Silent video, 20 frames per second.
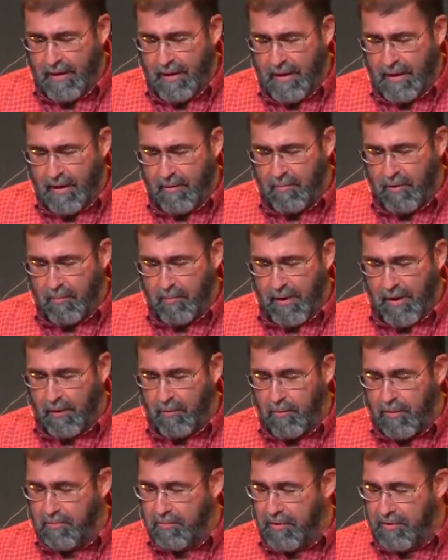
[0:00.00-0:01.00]

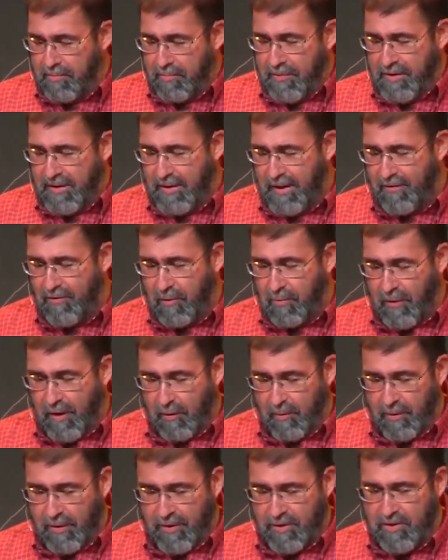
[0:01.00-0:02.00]
But given my
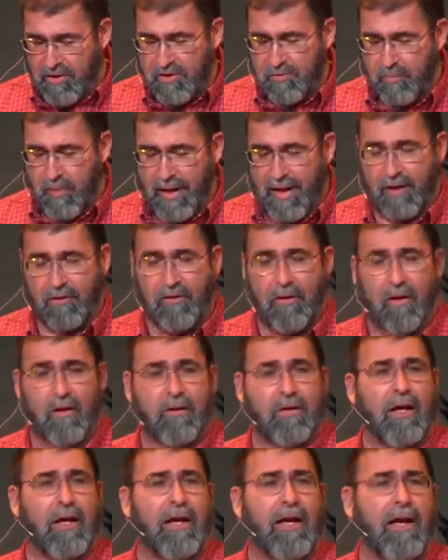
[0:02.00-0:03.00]
religious
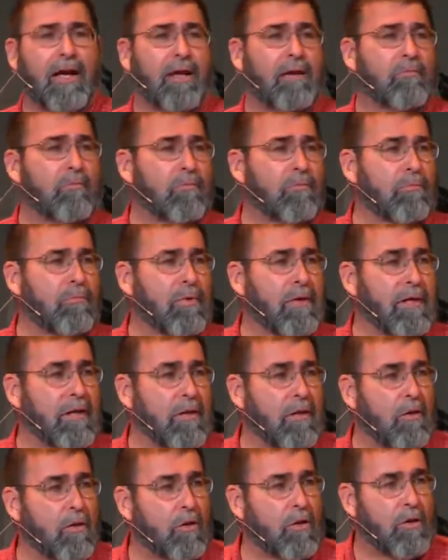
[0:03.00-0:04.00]
background, I had really
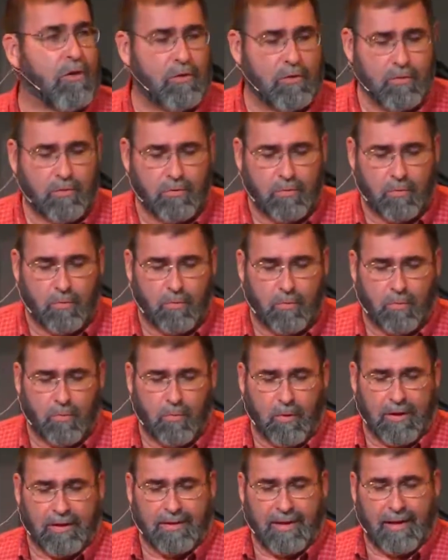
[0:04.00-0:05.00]
no clue
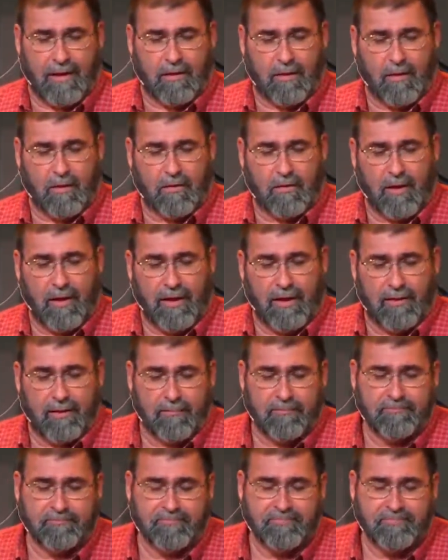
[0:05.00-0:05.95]
what that looked like.